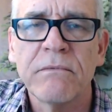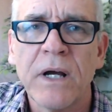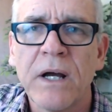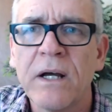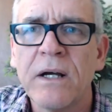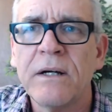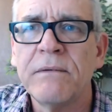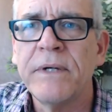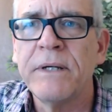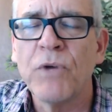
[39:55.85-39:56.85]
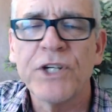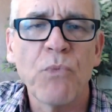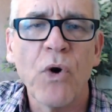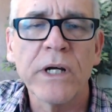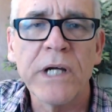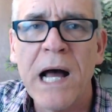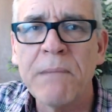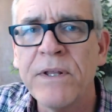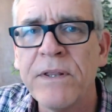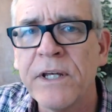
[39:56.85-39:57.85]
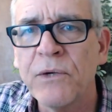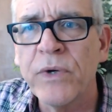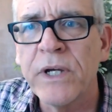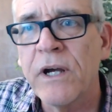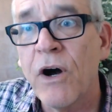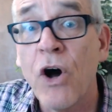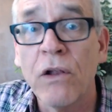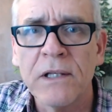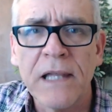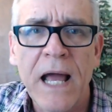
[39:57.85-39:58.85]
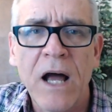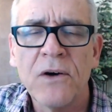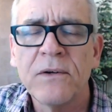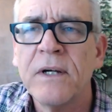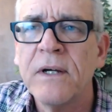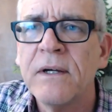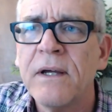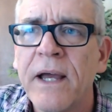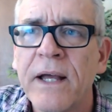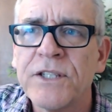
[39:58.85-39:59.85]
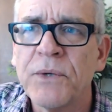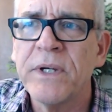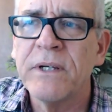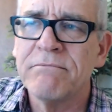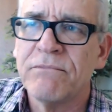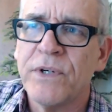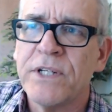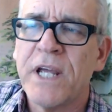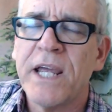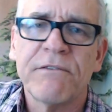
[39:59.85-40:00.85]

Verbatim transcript: um, much more in common than we all allow. And so we, we take